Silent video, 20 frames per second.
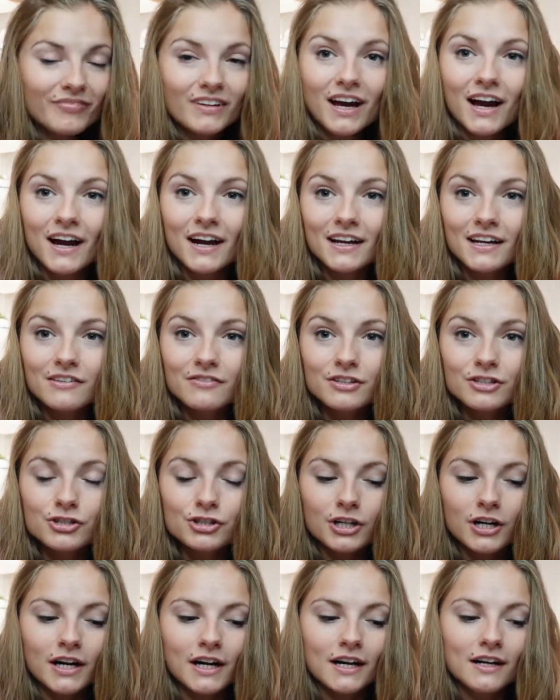I even
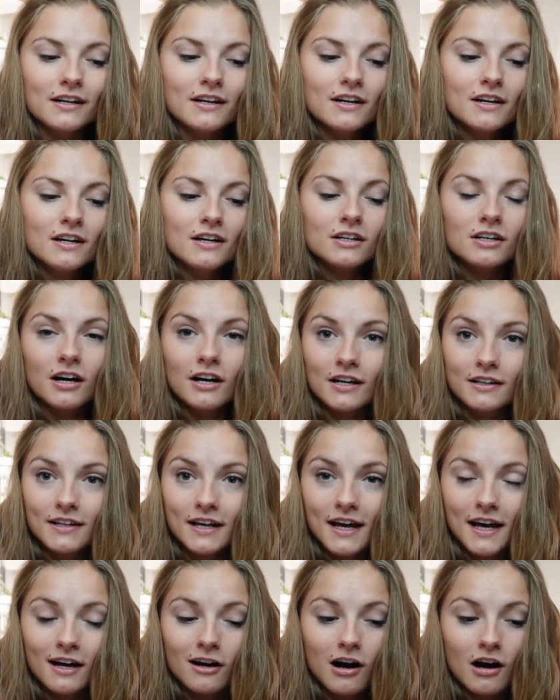tried cutting the
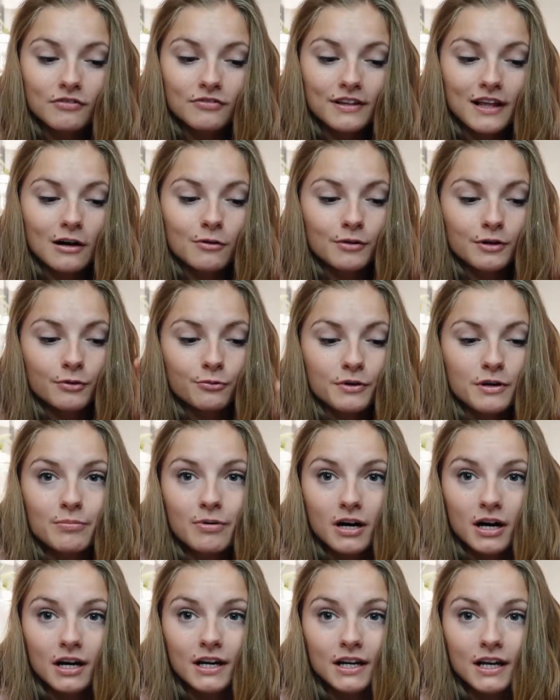head off of that one and
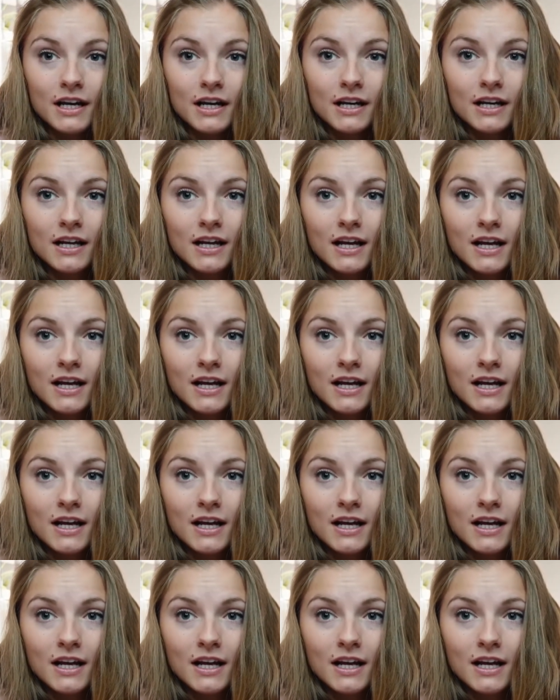repotting it,